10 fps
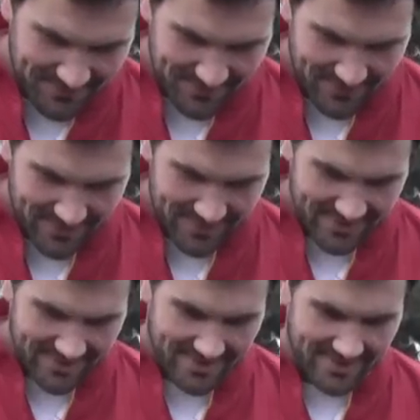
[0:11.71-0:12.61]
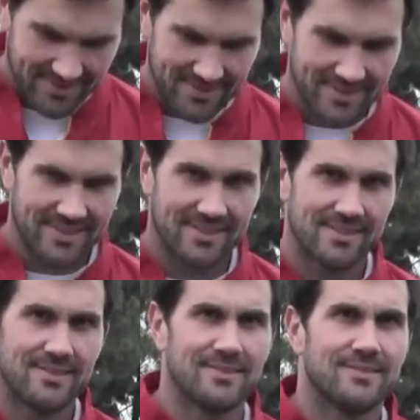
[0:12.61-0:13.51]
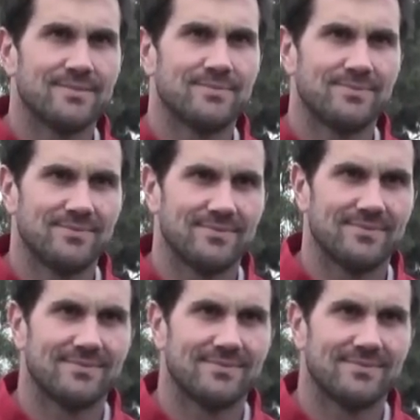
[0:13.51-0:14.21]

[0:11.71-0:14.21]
No words are spoken by the person on screen.